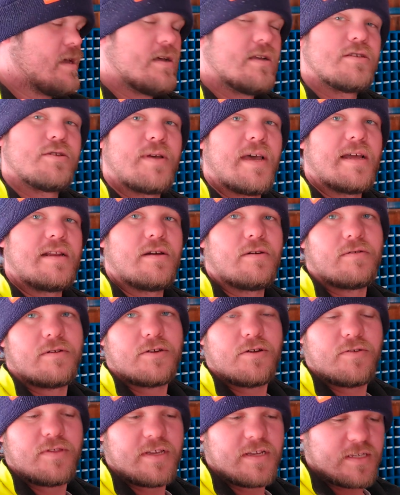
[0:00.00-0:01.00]
So yeah, don't
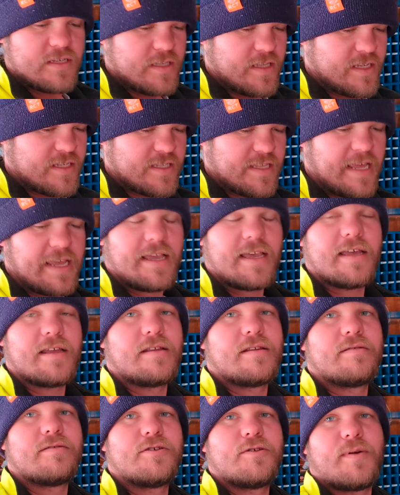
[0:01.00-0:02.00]
do this. This thing
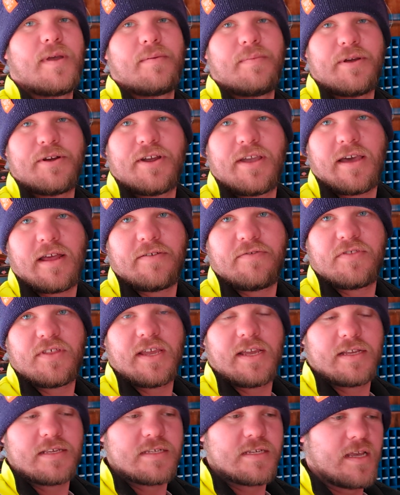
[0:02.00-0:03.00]
can do a myriad of
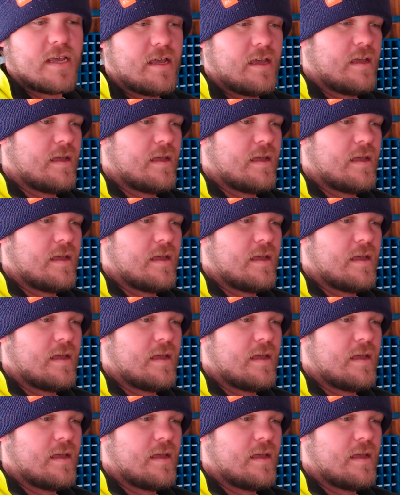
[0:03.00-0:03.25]
things.